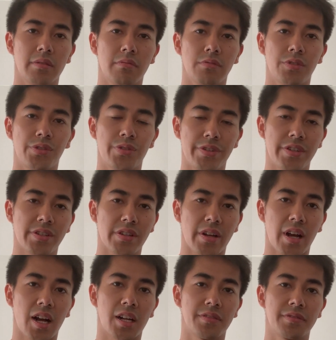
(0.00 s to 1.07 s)
3.5
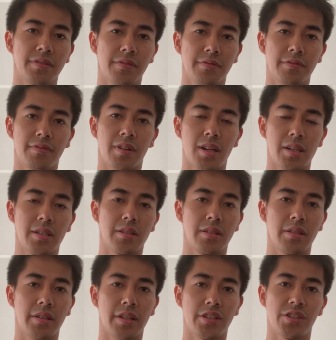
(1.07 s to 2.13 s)
years valid
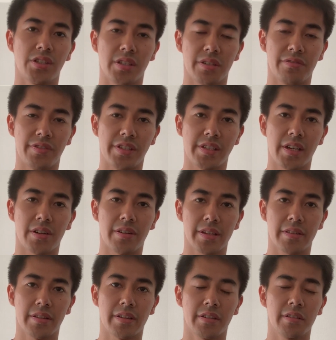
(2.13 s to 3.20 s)
engineer visa right
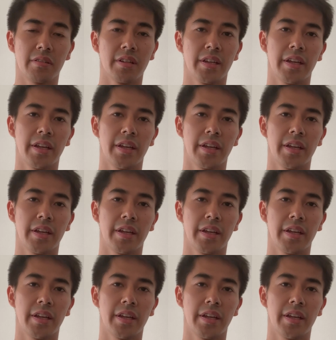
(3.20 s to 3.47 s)
now,